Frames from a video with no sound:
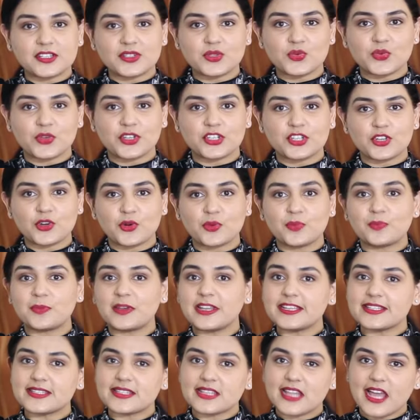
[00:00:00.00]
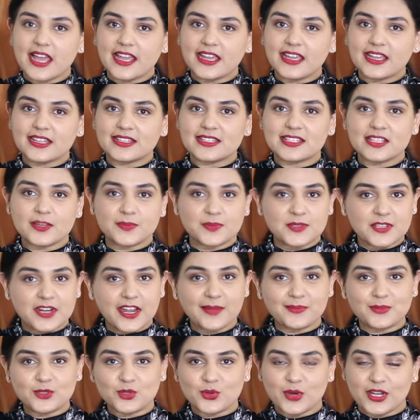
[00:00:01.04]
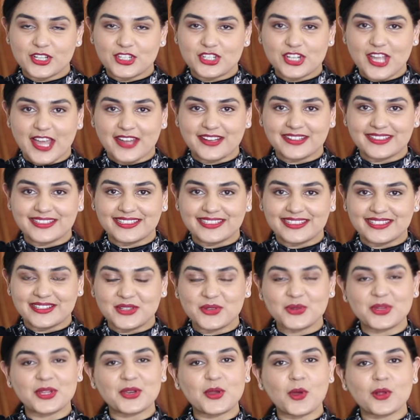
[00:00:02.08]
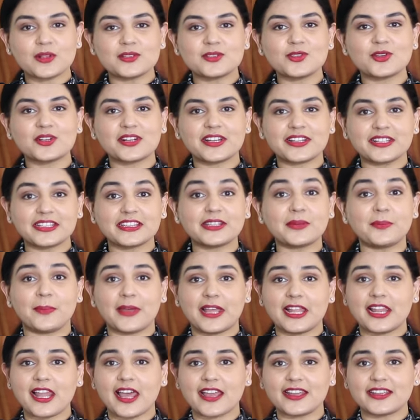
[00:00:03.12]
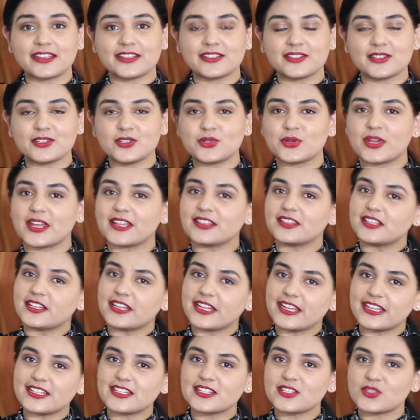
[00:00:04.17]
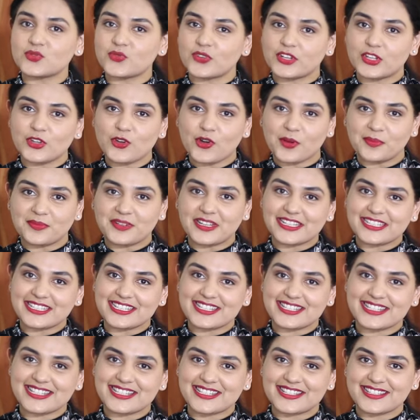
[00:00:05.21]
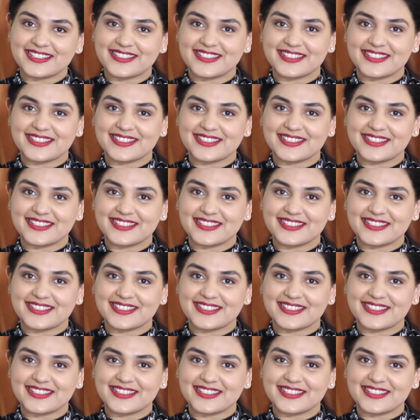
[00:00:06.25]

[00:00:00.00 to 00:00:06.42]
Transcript: this video, please like and subscribe to our channel. You can also click the bell icon to get the latest video updates.